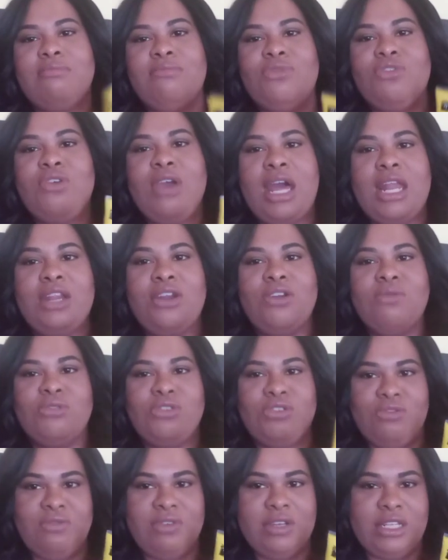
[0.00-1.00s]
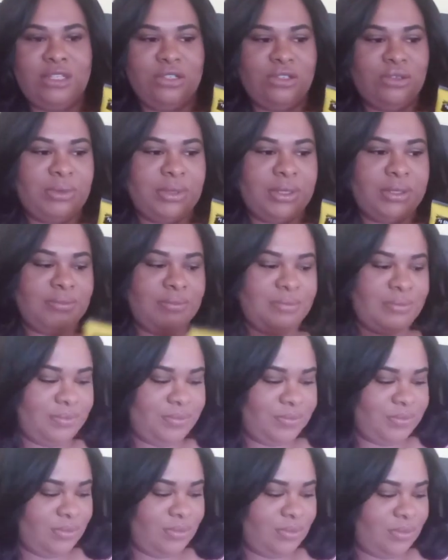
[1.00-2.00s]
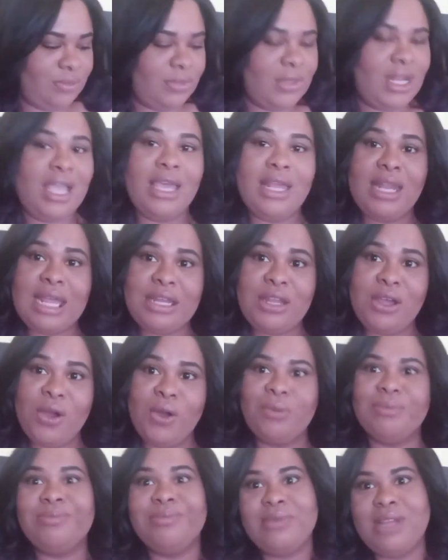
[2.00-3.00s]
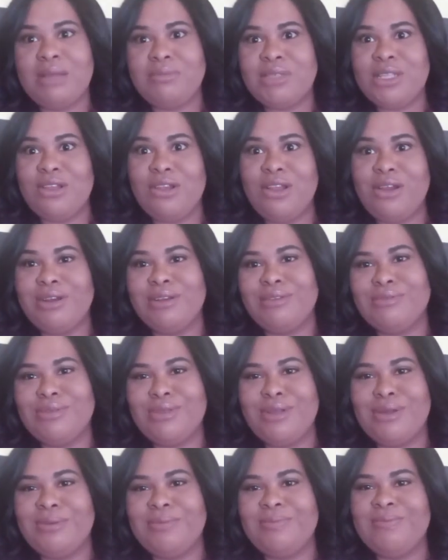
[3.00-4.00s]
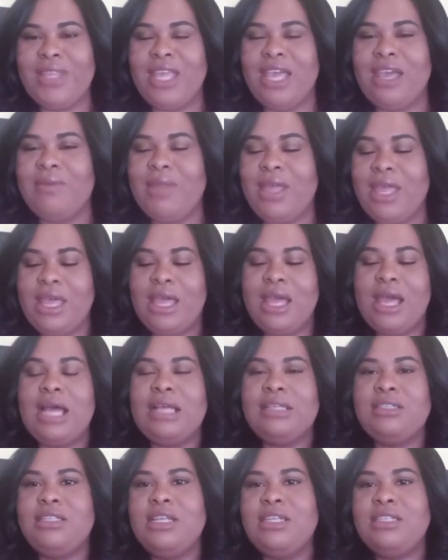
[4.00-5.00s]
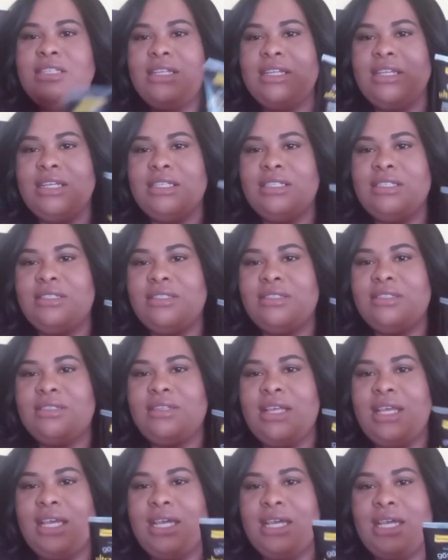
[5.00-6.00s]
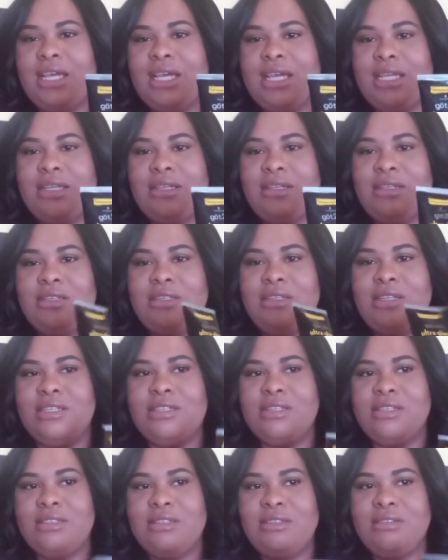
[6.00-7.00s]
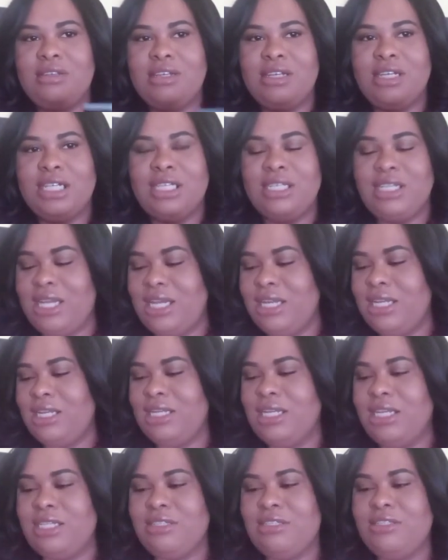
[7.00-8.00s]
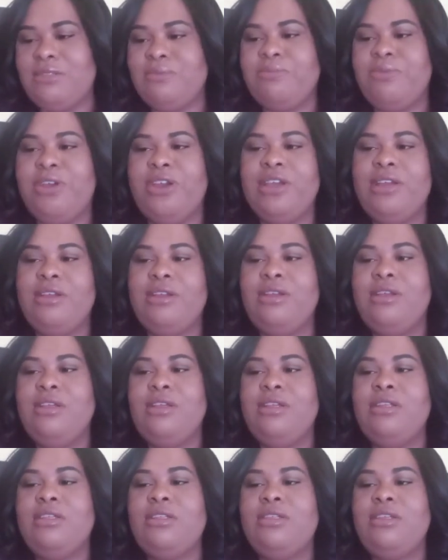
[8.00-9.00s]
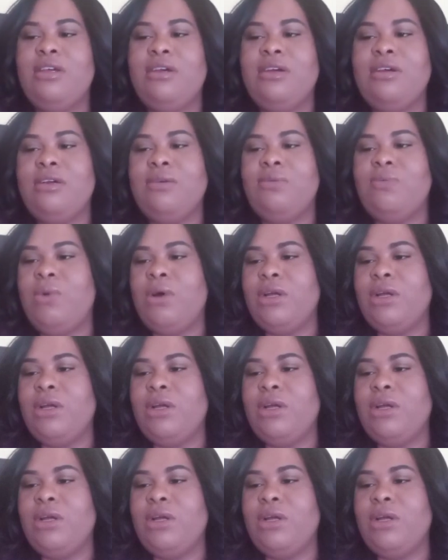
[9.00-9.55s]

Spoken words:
you gotta know what you're really doing. And I don't. I'm still learning. So, yeah. I stick to this, and this is good. And this spray. The